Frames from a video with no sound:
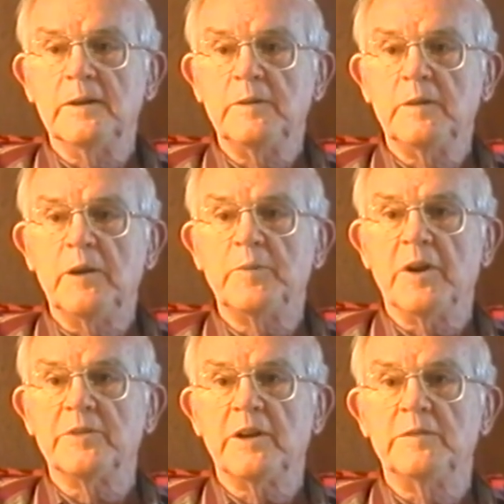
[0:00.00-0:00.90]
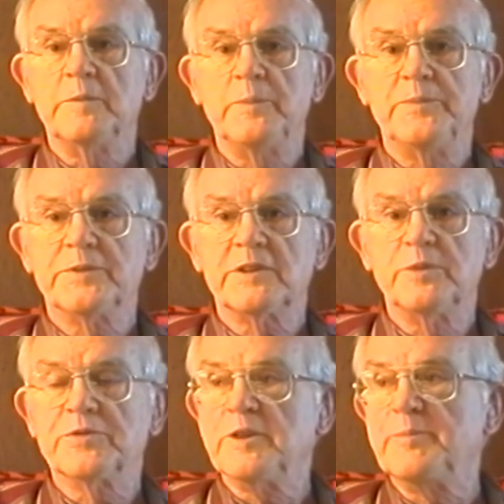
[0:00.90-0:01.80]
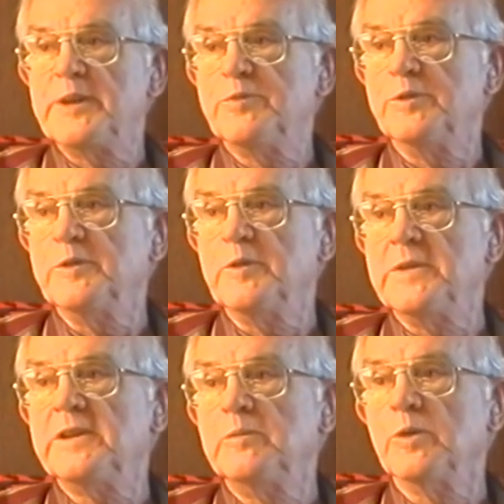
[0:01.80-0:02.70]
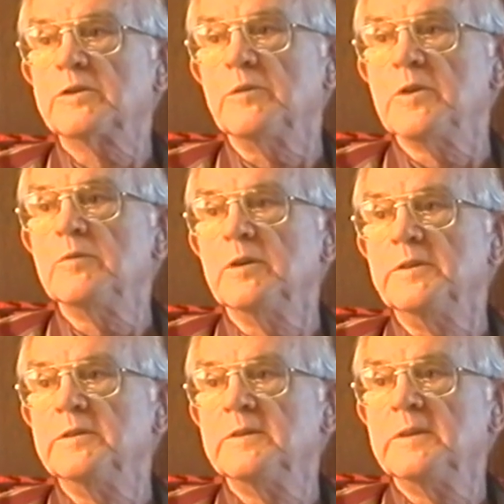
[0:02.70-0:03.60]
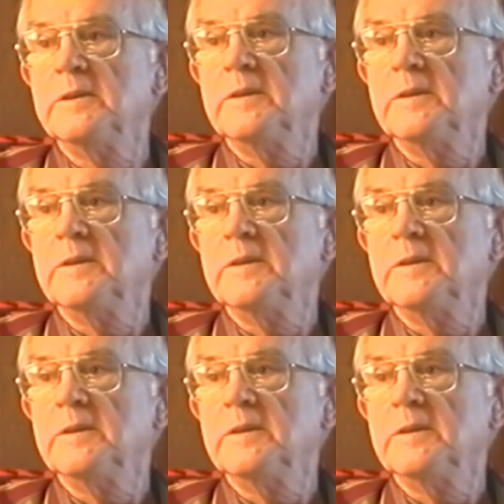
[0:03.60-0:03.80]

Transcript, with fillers: uh, I would say 60% of the people, the uh, men, worked on railroad.